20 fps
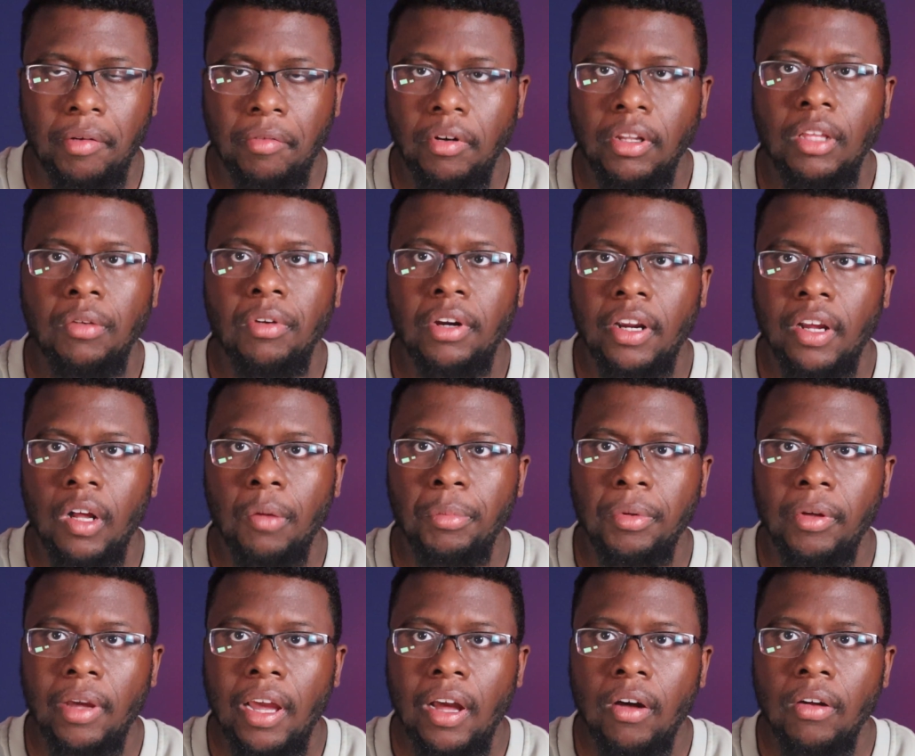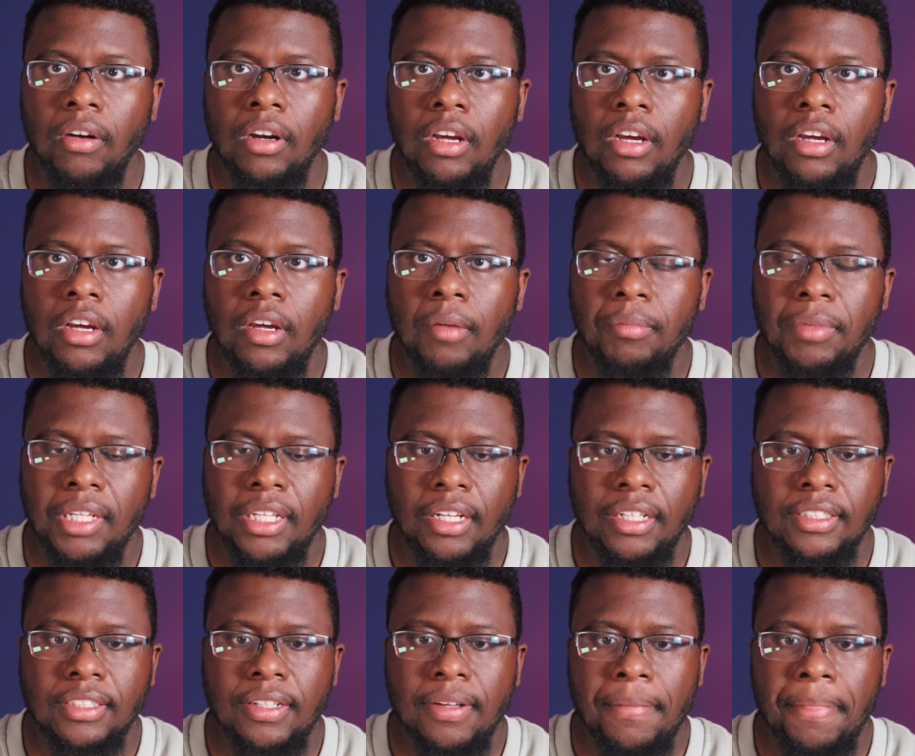I really want to help you out,
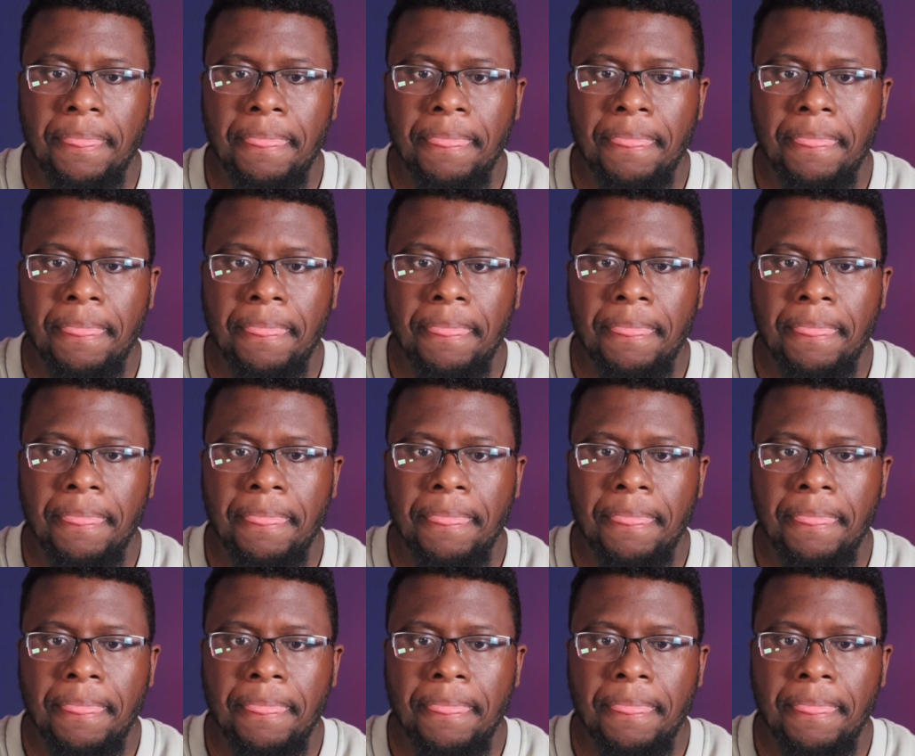because